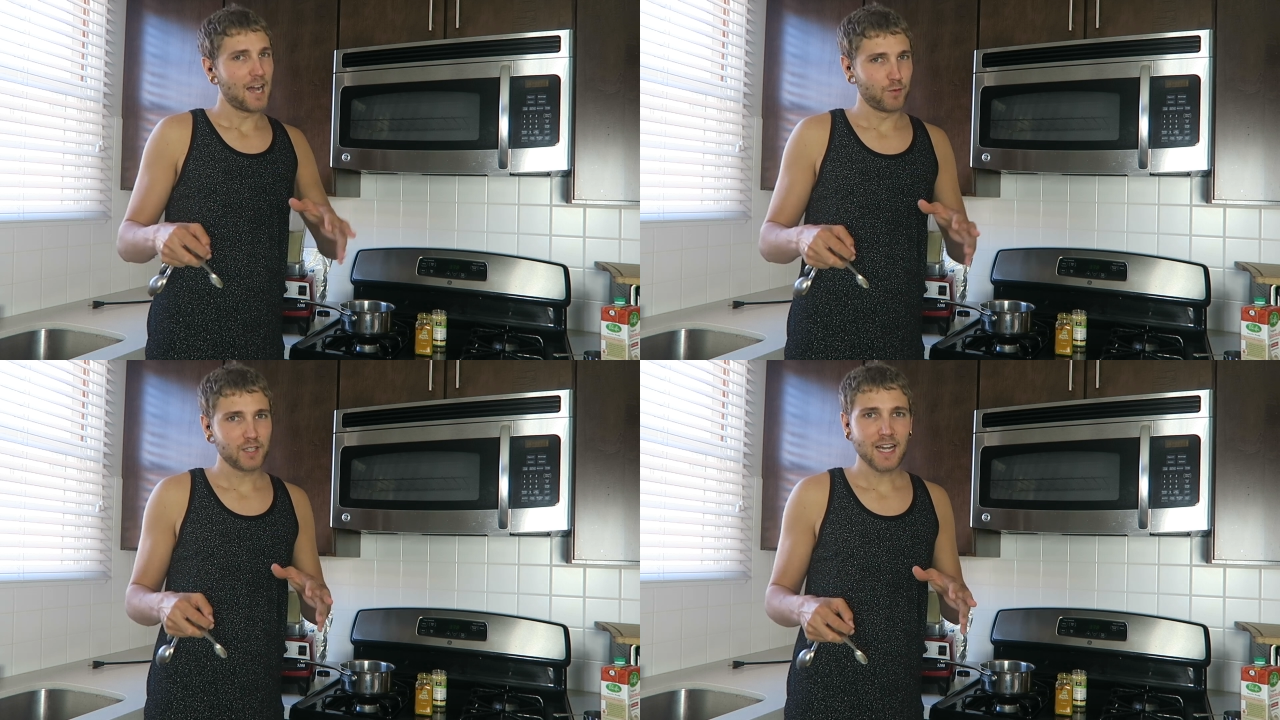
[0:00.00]

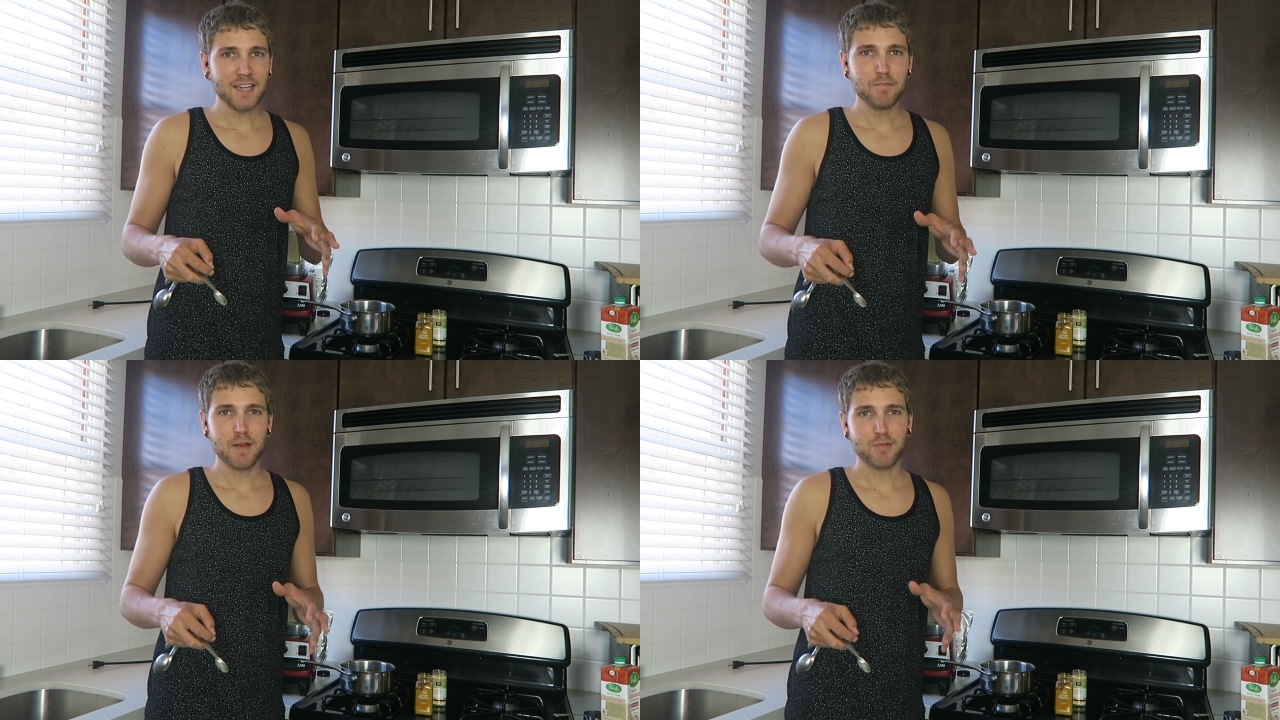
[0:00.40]
With
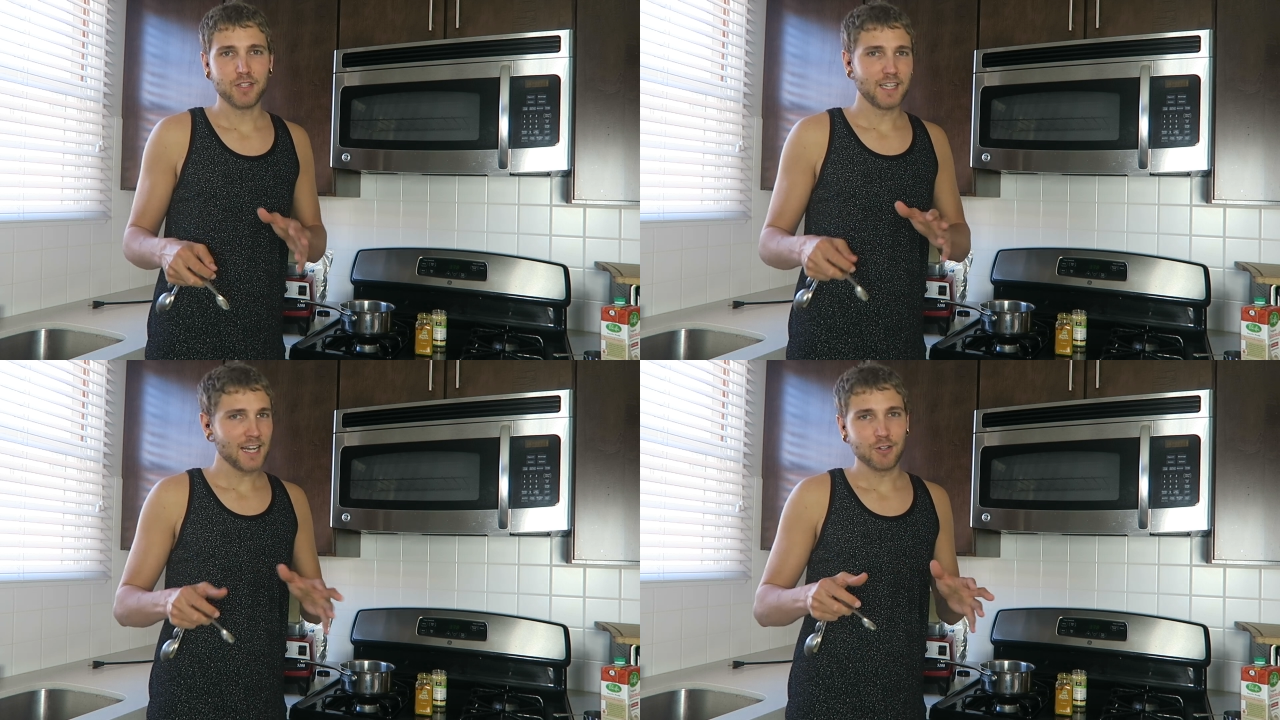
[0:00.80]
cayenne pepper,
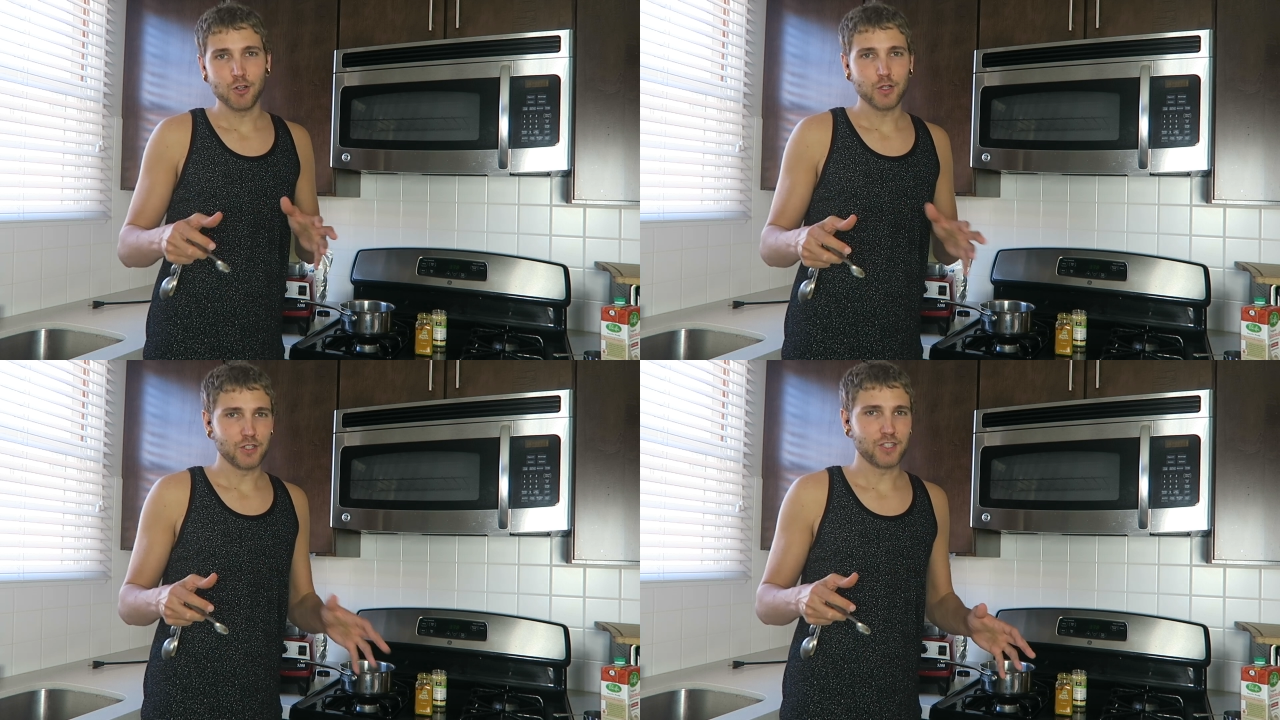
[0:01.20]
you gotta
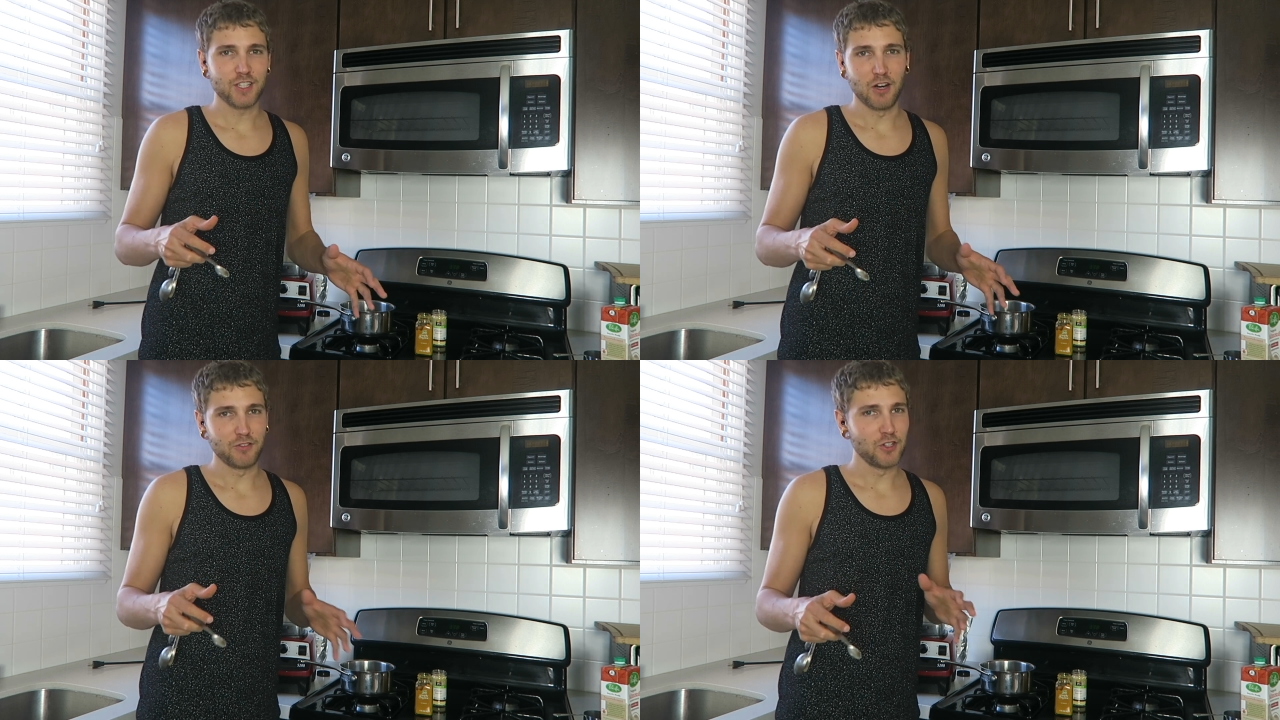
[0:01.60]
know yourself,